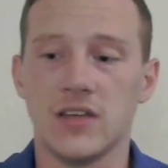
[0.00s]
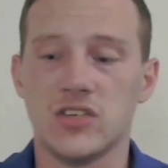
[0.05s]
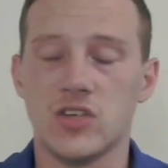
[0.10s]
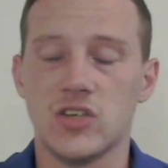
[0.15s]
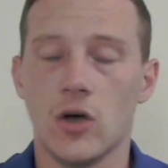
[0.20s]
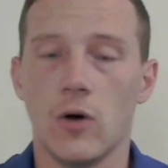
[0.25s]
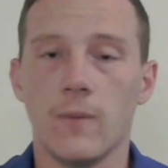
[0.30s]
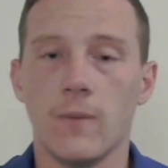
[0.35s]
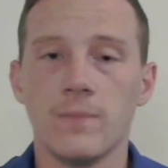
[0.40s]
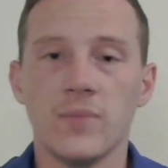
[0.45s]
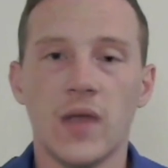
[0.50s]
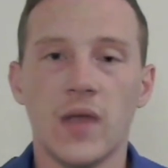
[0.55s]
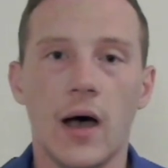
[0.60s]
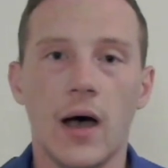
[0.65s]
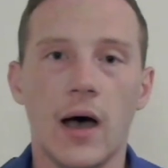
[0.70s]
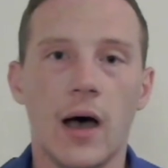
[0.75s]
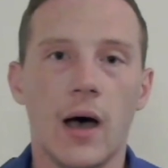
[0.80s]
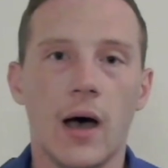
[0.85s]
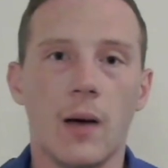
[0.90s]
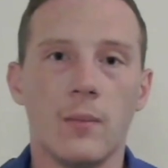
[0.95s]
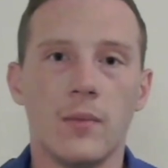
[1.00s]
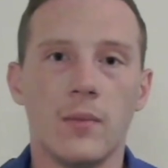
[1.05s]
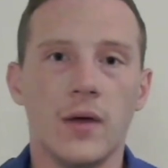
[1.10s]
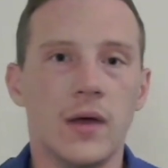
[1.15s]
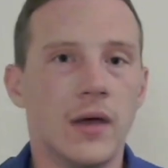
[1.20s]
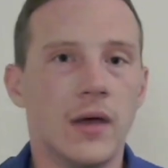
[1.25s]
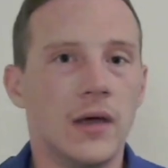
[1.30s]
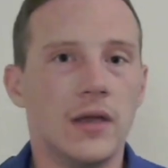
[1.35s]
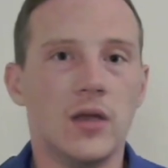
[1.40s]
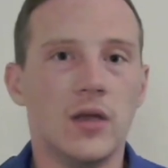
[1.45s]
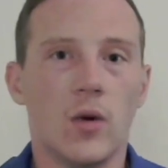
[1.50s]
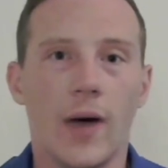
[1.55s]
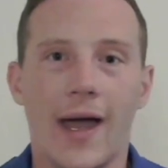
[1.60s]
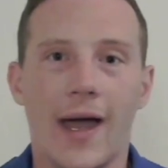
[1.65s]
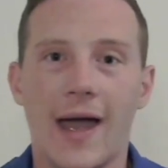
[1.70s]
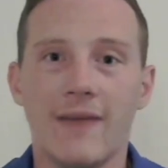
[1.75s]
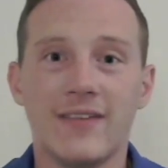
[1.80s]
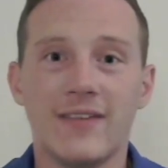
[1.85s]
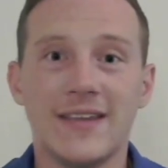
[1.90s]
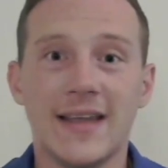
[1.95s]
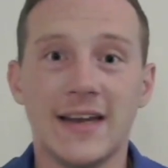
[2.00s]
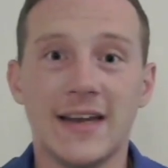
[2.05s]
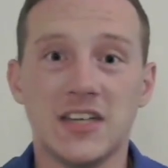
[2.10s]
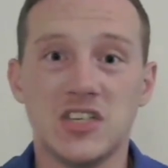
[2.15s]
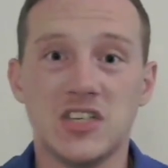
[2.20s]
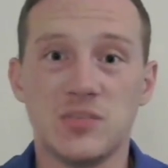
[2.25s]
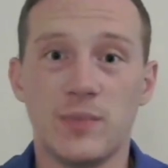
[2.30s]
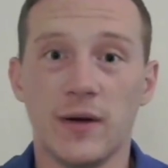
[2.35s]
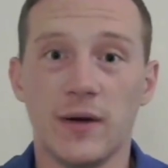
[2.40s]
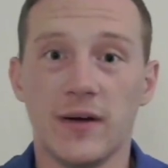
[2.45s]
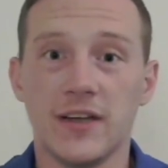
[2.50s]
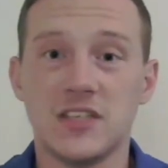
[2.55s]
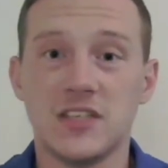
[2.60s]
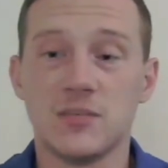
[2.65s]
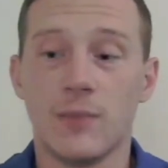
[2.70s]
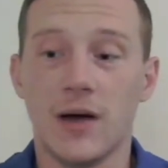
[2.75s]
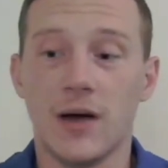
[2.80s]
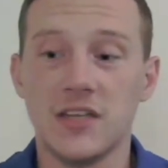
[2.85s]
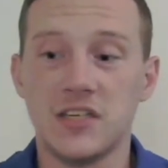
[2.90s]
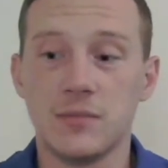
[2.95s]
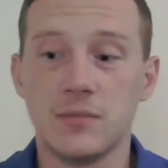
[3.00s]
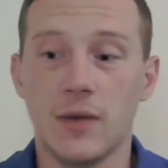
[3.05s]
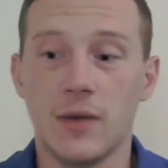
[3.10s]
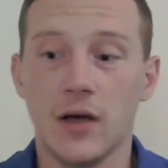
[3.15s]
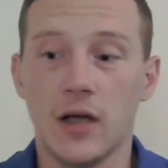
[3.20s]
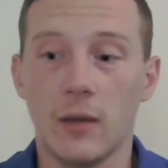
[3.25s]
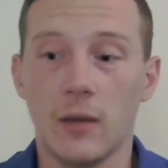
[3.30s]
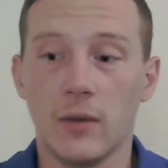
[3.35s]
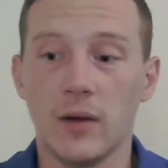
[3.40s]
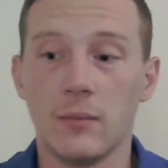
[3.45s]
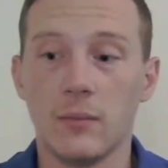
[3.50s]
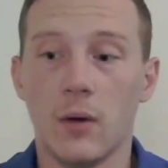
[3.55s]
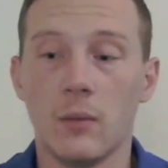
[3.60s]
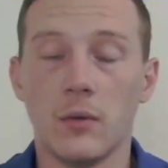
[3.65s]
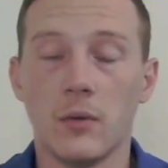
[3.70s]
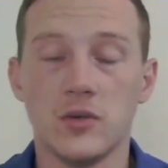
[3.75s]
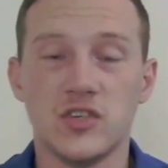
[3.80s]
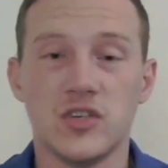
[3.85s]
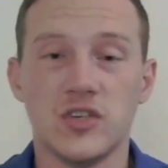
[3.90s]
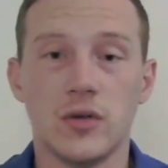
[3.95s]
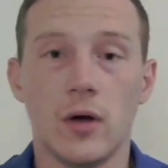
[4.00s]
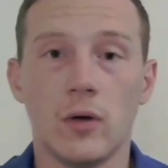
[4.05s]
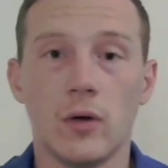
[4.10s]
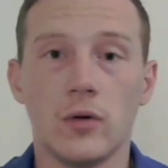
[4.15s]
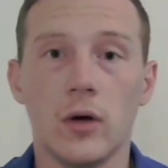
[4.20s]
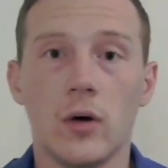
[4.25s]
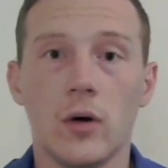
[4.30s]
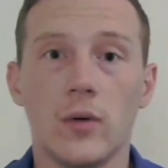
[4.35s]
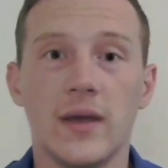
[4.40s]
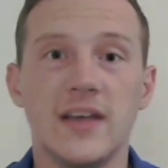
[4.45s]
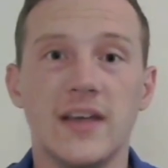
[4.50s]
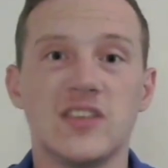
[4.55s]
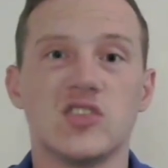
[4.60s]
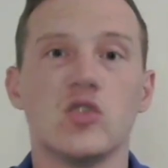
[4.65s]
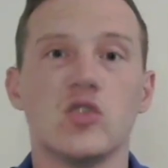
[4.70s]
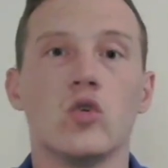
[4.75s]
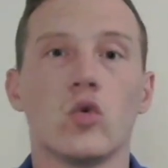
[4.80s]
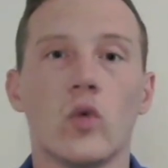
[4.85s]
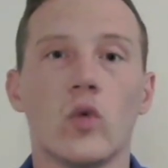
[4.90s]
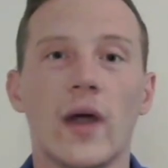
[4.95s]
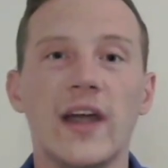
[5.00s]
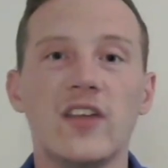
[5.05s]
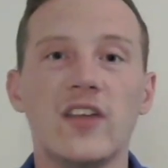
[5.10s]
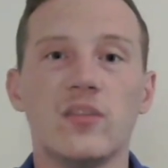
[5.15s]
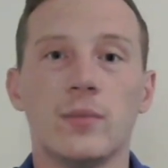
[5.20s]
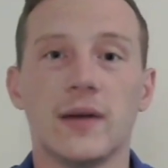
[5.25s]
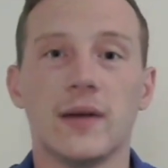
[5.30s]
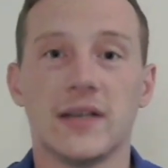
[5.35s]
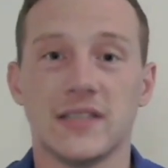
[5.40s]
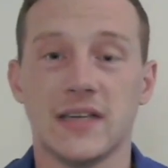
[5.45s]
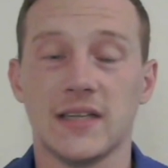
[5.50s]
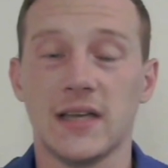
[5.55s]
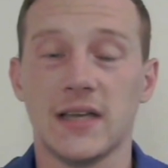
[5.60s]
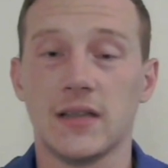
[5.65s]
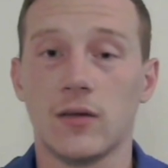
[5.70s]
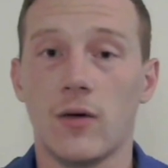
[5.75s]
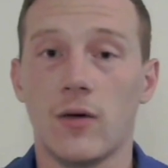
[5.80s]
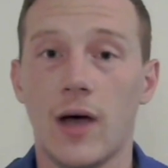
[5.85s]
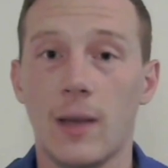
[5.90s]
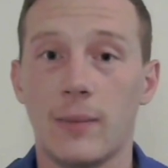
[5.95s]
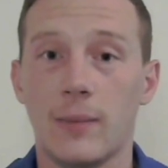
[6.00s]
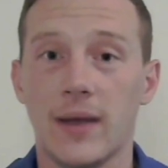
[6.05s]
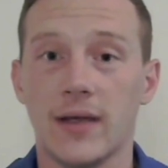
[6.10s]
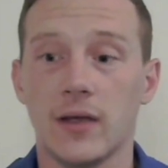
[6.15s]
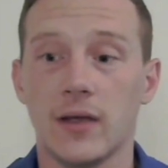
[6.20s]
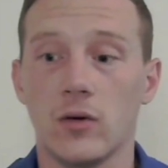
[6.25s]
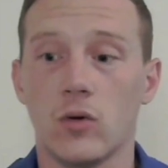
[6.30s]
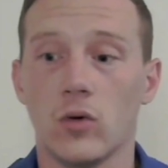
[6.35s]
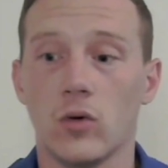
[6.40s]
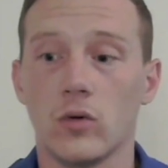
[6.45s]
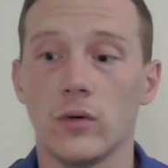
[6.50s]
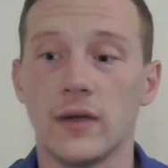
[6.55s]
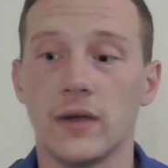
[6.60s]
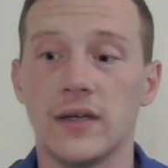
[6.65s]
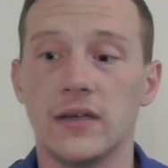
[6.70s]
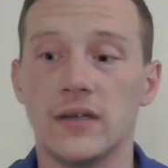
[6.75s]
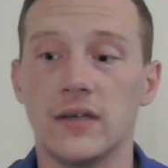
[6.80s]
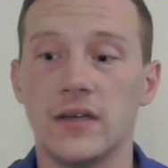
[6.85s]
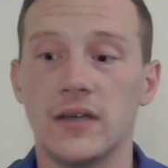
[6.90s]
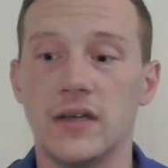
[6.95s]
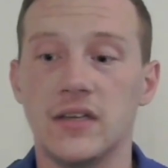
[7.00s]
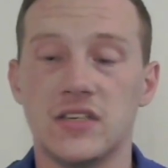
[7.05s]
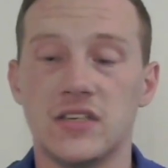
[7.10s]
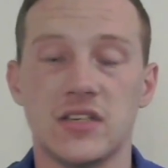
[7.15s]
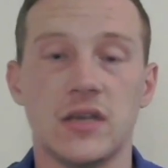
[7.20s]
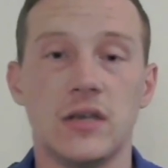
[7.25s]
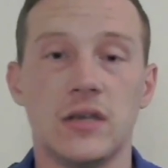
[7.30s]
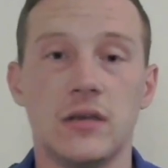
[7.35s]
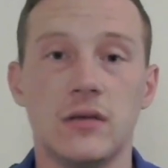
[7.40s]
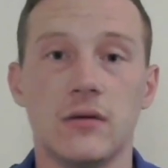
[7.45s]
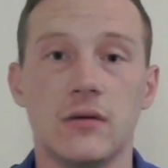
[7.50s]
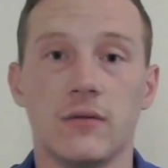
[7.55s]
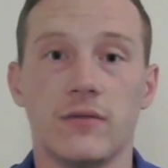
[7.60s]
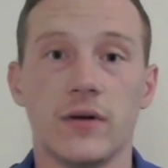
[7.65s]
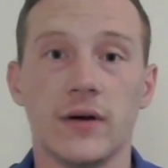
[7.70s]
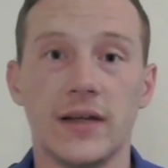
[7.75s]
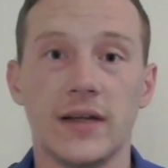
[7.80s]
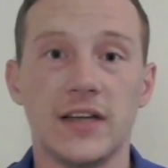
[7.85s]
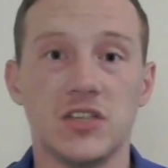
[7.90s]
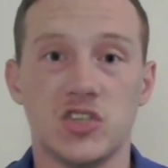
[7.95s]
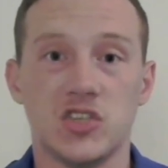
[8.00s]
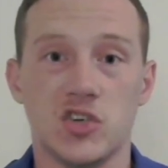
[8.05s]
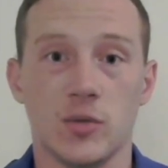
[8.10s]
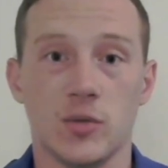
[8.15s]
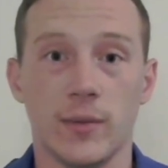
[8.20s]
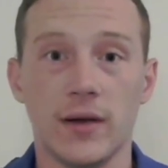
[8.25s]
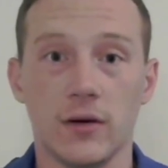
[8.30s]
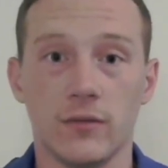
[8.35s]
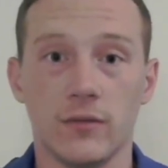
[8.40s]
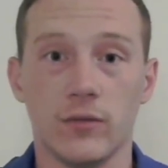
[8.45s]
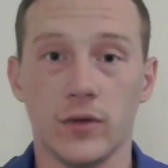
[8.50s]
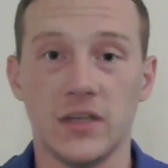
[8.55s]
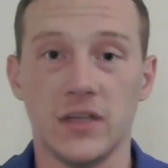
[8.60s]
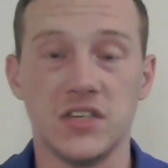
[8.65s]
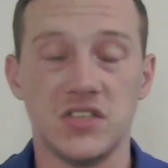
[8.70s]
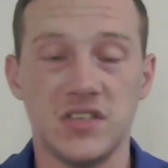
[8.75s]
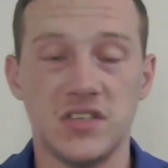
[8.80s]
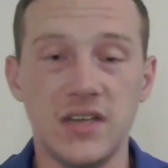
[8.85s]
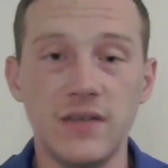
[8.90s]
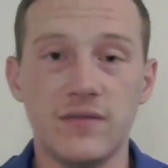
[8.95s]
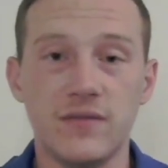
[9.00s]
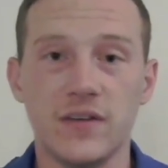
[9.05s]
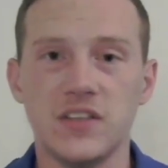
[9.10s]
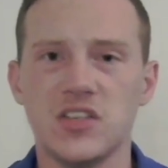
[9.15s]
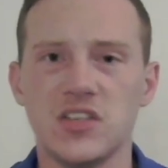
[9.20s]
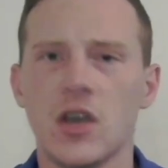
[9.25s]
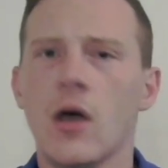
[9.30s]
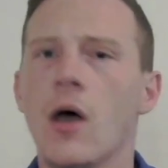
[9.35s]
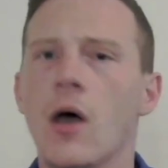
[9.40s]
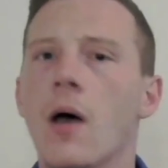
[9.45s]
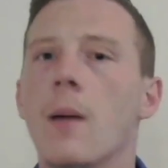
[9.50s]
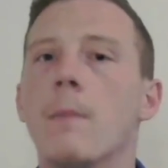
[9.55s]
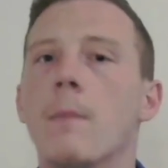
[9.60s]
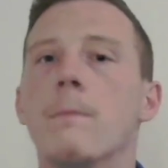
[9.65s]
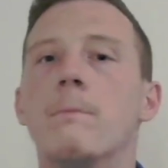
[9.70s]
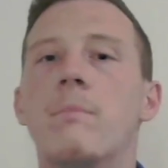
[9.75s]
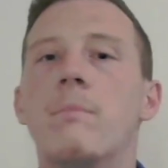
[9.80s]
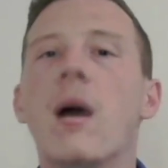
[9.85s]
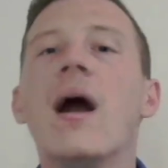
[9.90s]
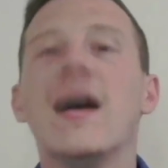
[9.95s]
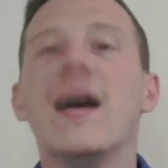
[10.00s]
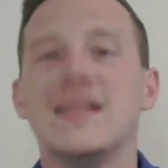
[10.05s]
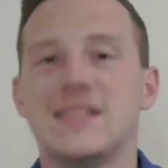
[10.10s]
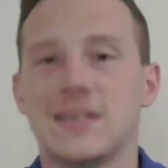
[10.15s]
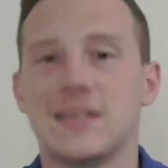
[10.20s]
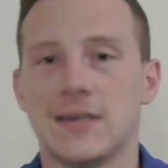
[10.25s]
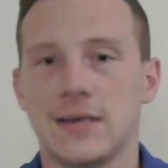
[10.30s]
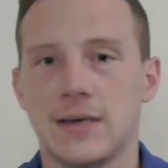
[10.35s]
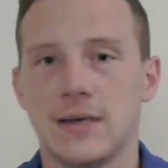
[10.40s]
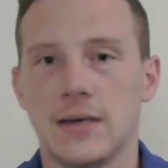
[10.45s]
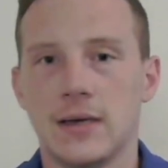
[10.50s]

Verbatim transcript: So um, you know having that experience, Monty Montgomery, Momo Sanogo is great because I think the linebacking core is, is you know very instrumental for this defense. But